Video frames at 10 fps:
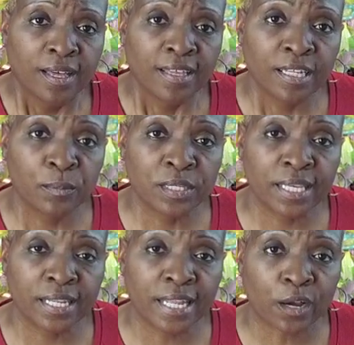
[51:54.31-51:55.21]
Let me
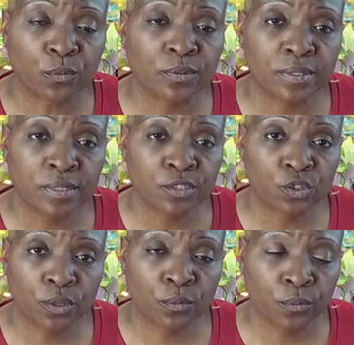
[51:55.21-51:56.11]
get it out.
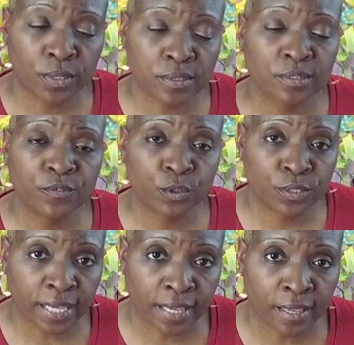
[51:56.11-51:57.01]
Enjoy the rest of your
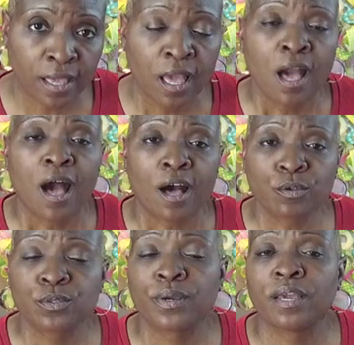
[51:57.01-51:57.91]
day.
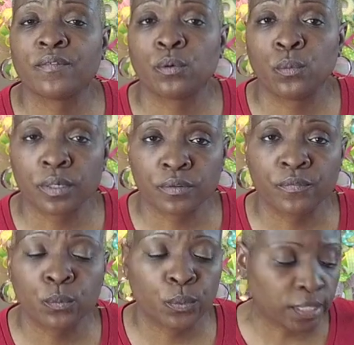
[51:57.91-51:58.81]
Also have a
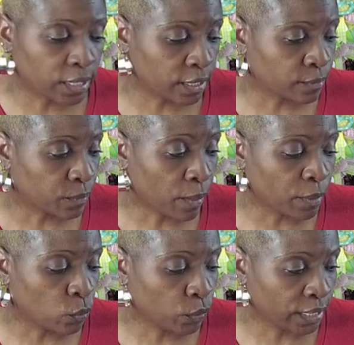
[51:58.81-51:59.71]
wonderful
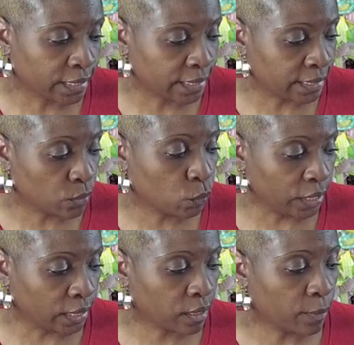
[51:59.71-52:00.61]

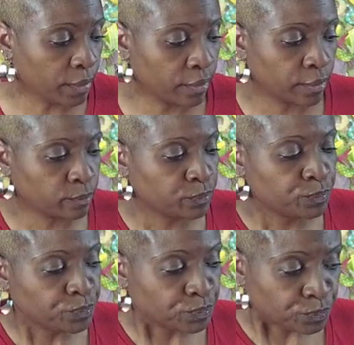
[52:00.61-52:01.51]
week coming up.
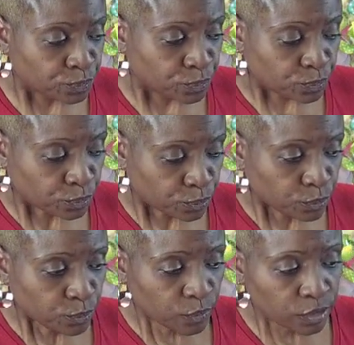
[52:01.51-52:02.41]

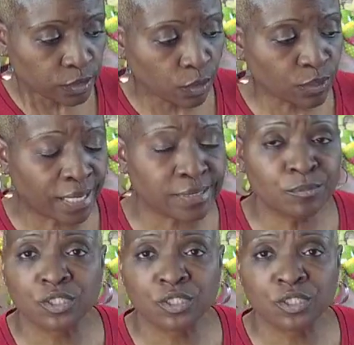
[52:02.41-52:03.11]
So guys, I'm